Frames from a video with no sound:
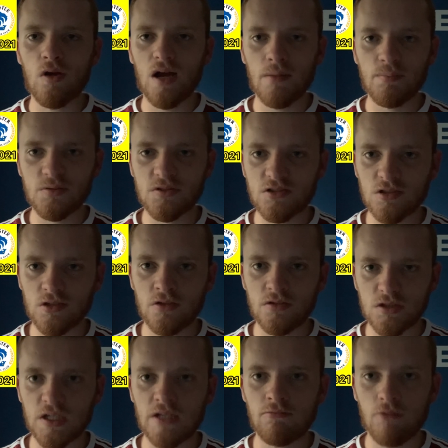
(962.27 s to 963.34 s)

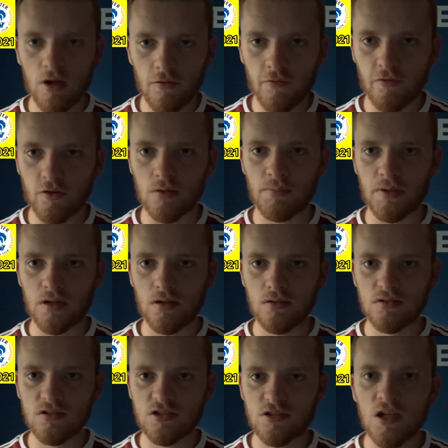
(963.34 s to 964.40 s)
absolutely woeful
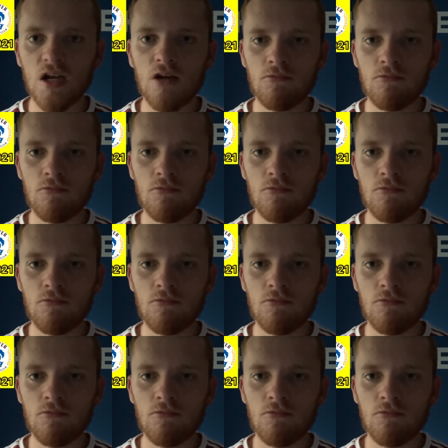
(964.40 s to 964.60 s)
because